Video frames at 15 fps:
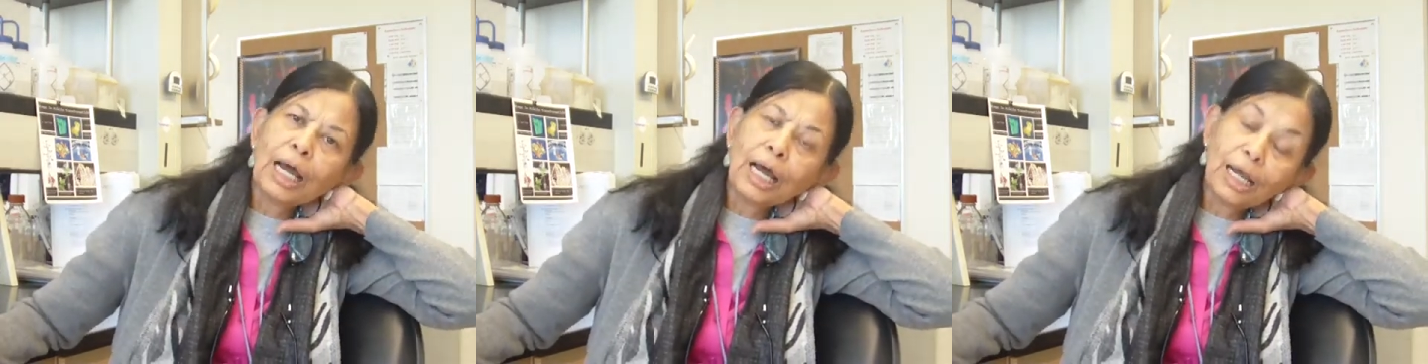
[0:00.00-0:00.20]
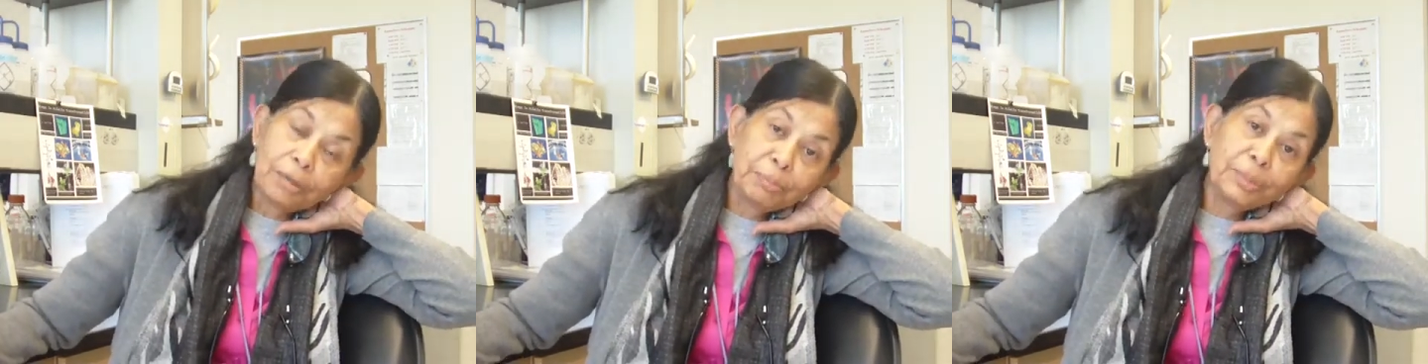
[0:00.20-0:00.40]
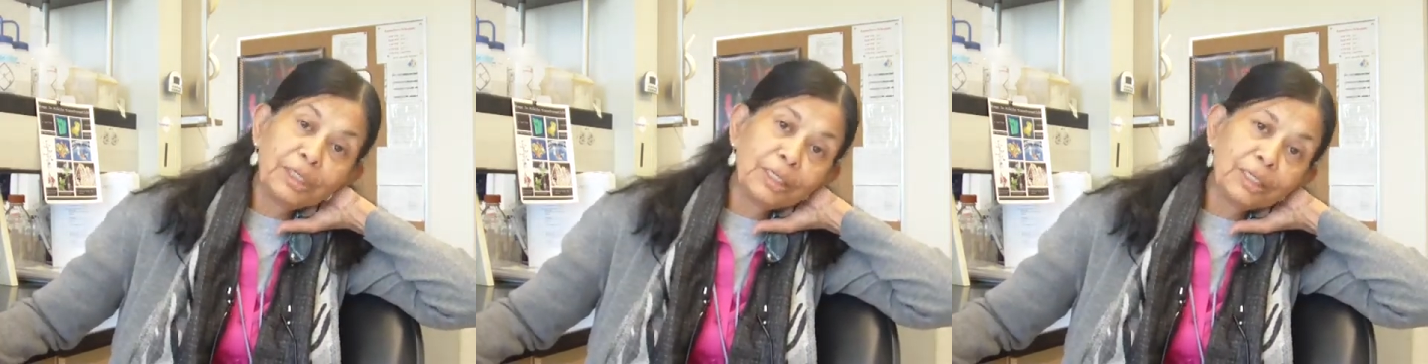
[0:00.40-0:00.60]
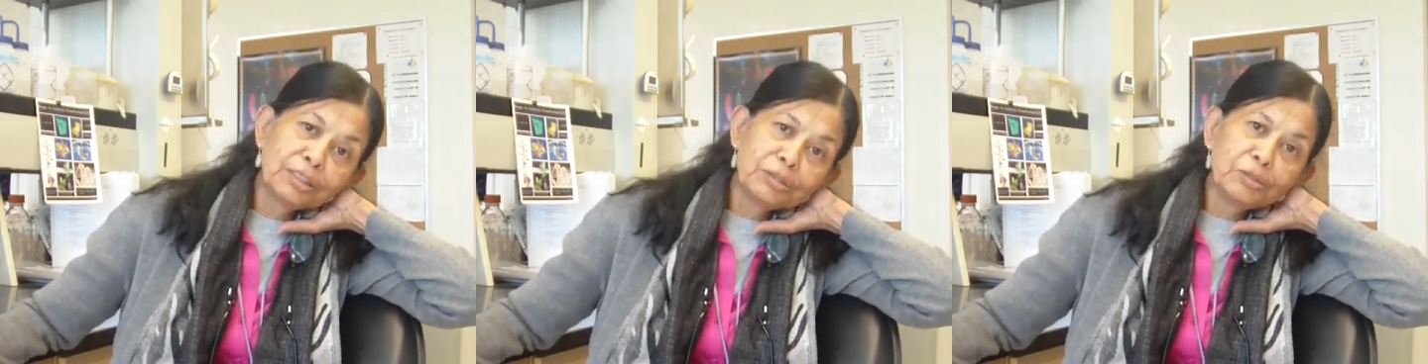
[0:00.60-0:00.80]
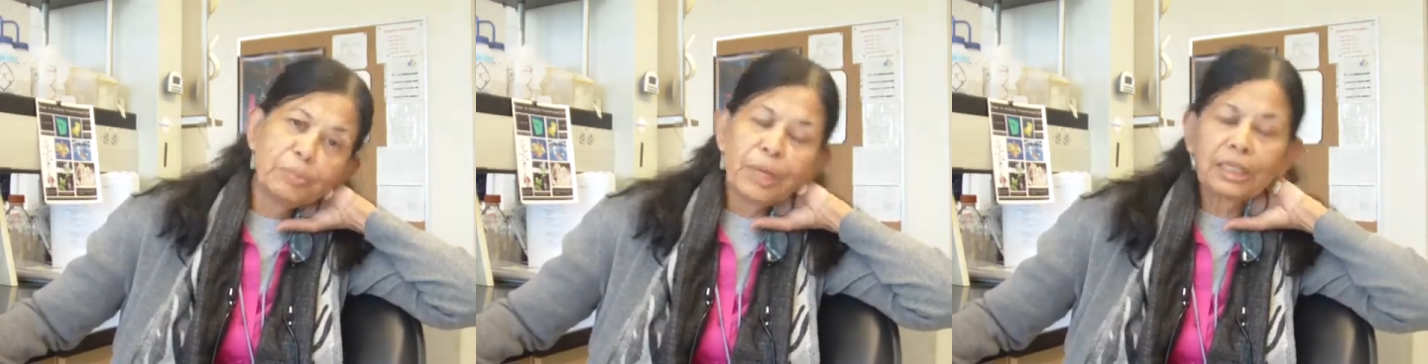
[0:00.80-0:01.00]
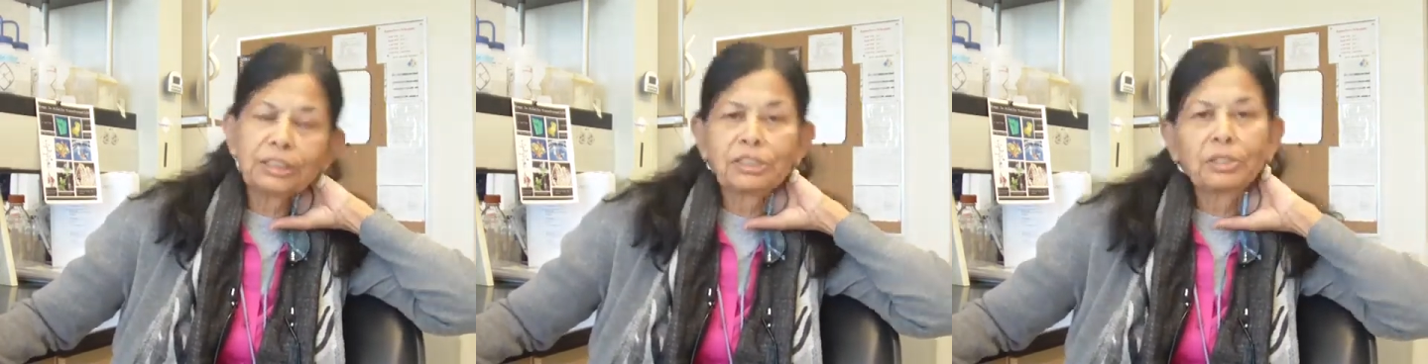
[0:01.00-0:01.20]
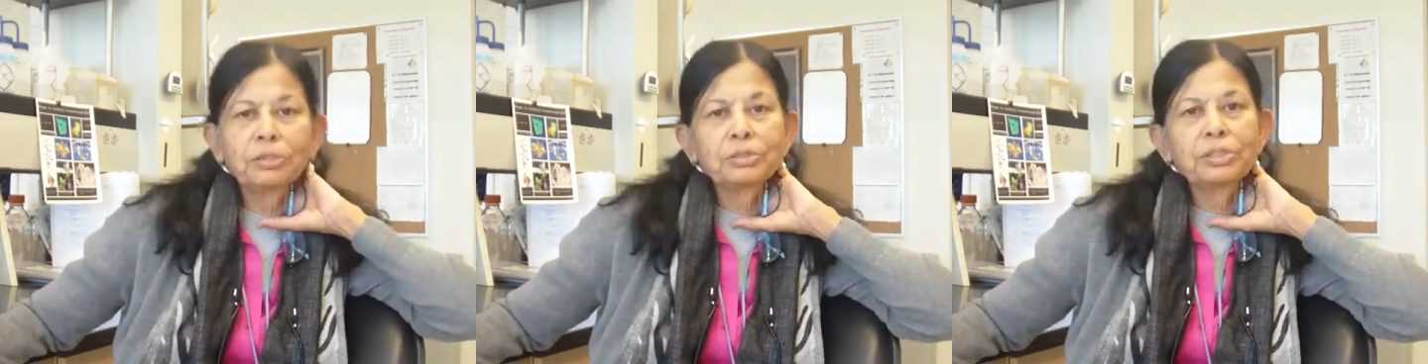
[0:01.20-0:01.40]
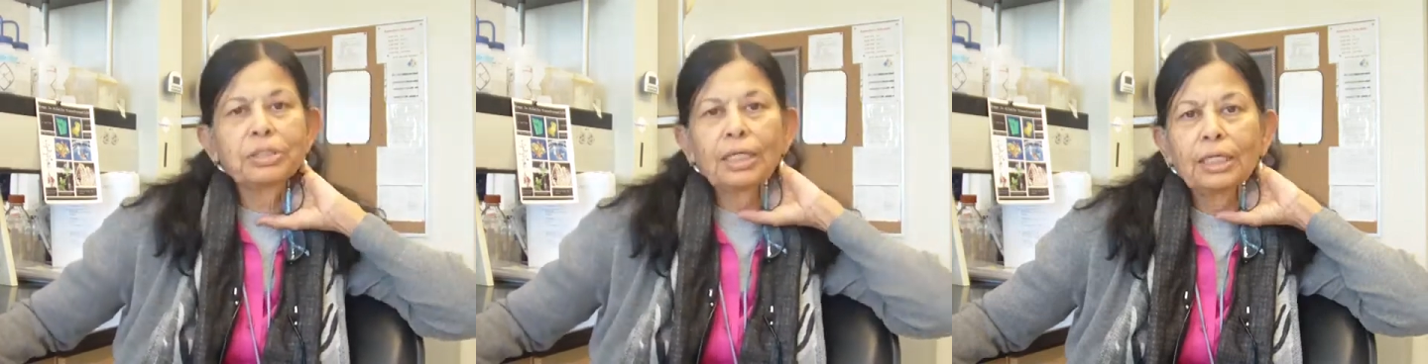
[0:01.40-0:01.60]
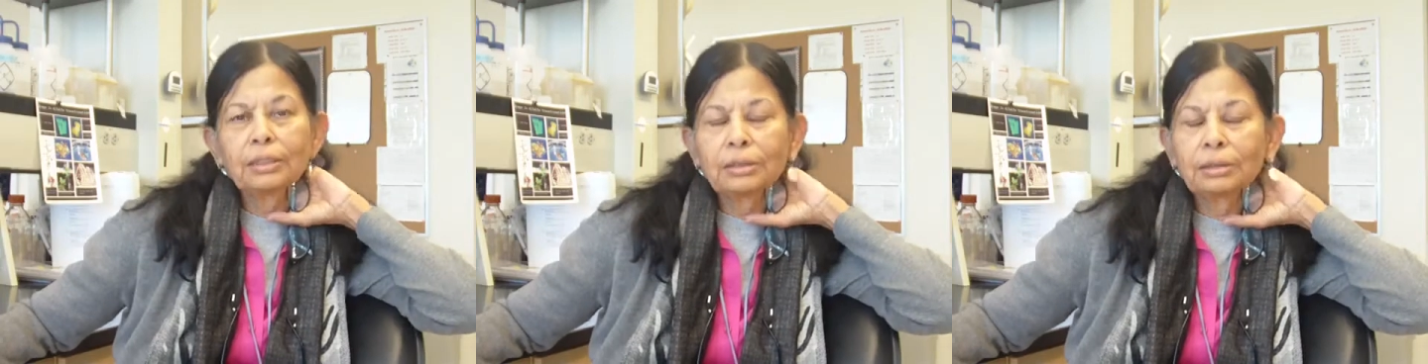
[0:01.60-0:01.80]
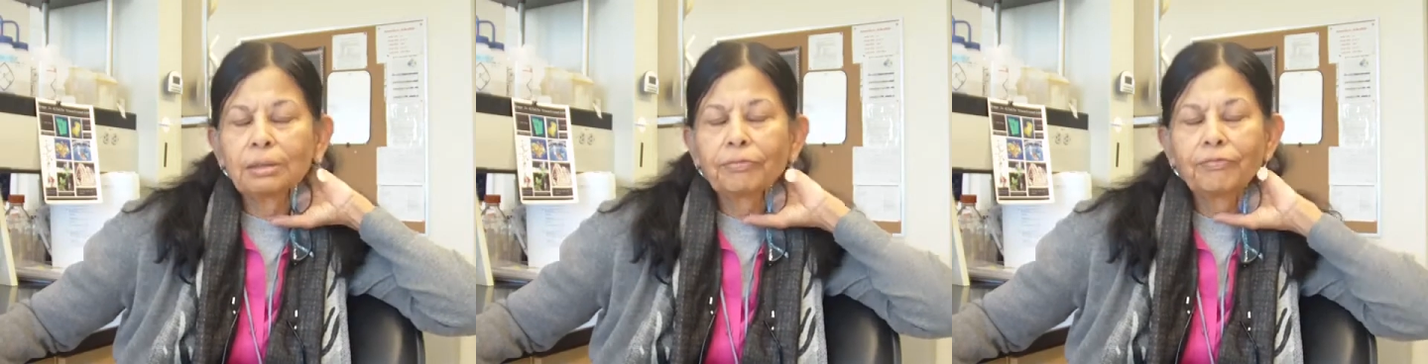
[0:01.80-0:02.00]
I've been at New Mexico
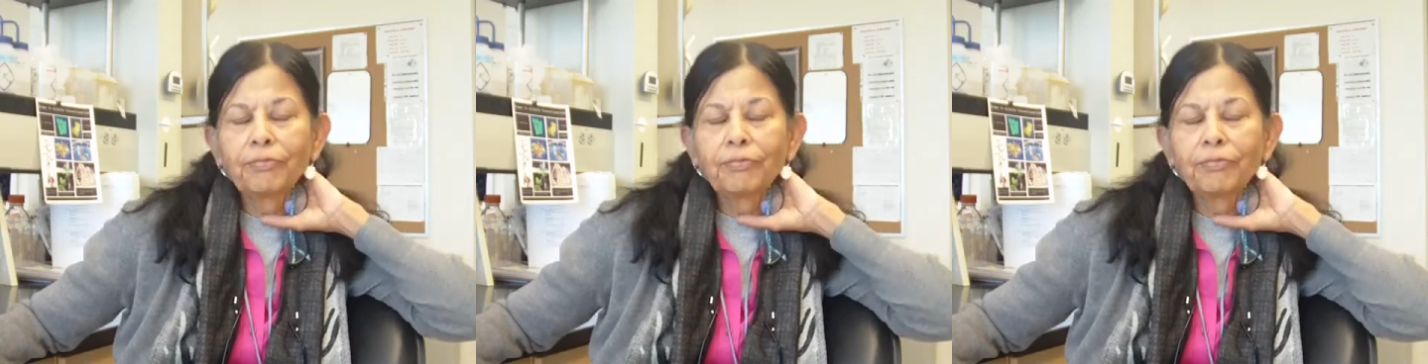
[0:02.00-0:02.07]
State